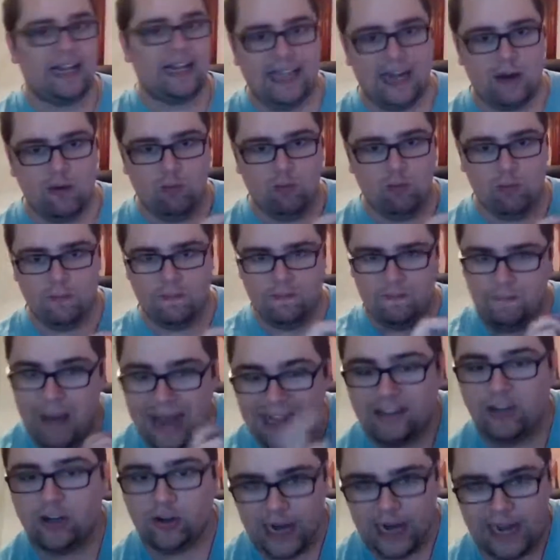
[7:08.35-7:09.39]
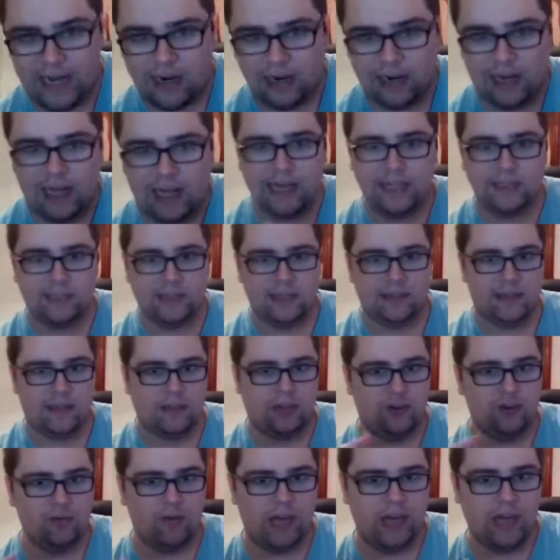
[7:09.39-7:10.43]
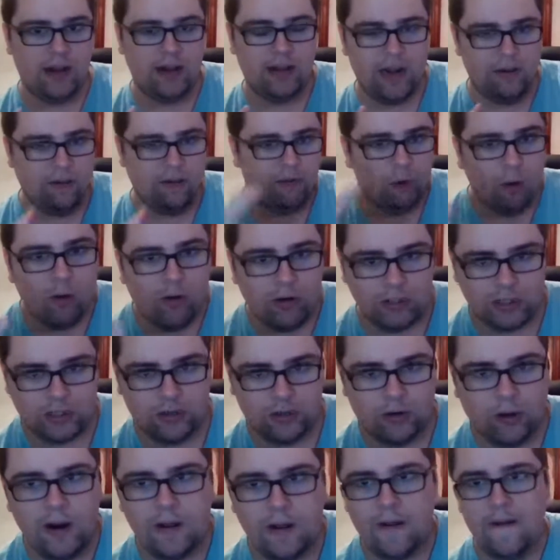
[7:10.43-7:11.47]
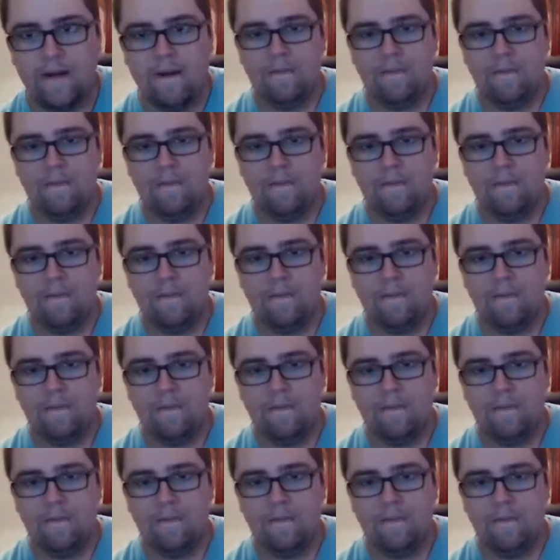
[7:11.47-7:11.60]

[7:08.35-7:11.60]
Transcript: then better analyze and that you can then focus on,